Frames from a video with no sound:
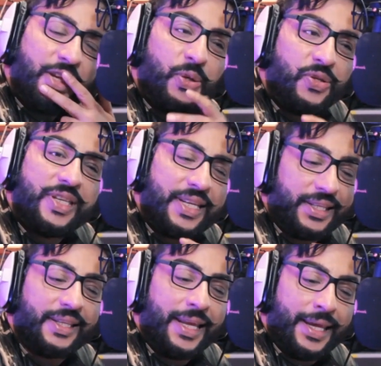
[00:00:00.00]
And you
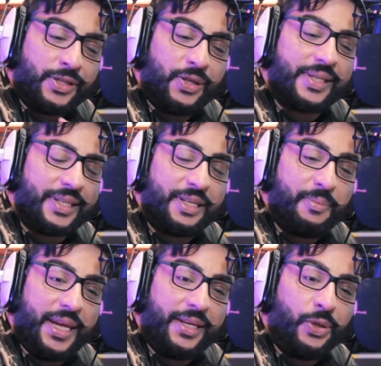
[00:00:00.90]
didn't, as you said to
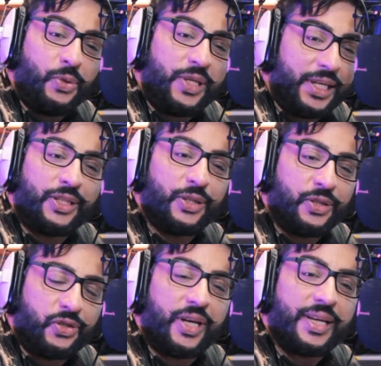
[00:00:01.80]
me, you didn't